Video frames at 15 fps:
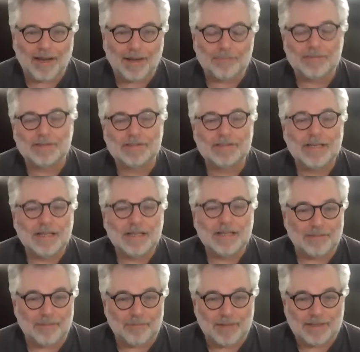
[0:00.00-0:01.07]
happens.
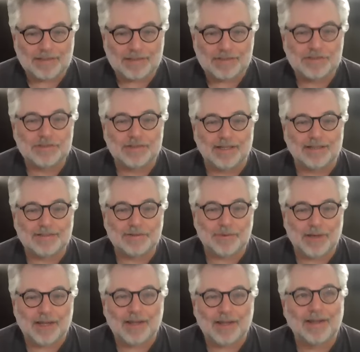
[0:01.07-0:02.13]
Leave a message. That's
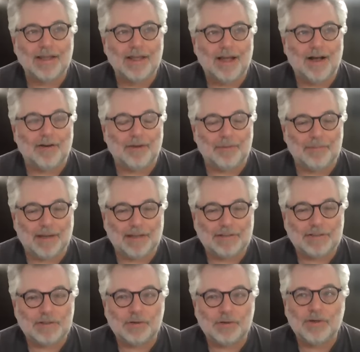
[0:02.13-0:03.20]
okay. I'll get back
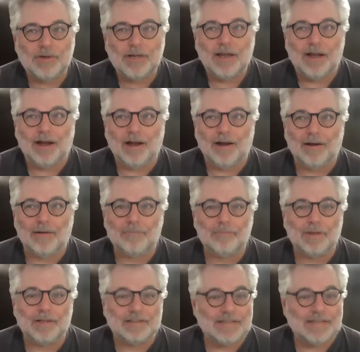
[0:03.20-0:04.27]
to you.
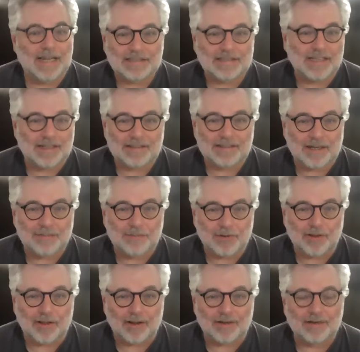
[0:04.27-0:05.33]
But text anytime
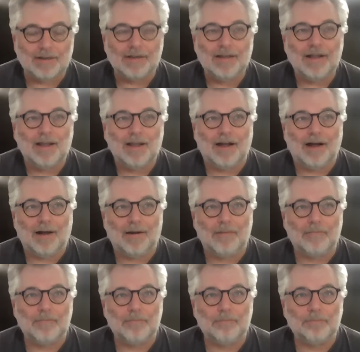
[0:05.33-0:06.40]
you'd like.
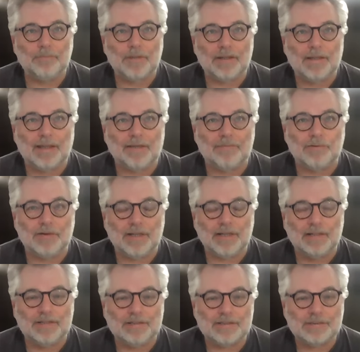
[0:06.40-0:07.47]
If you
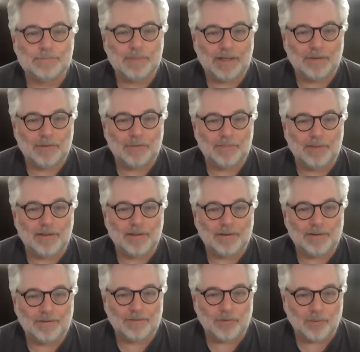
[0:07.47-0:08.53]
need to speak with
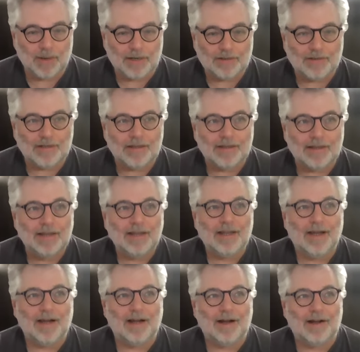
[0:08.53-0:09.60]
me directly,
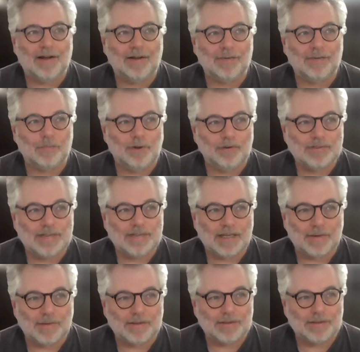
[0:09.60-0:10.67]
we'll set
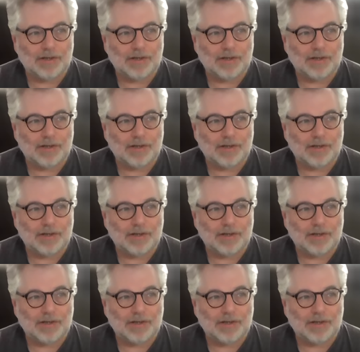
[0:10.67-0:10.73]
up,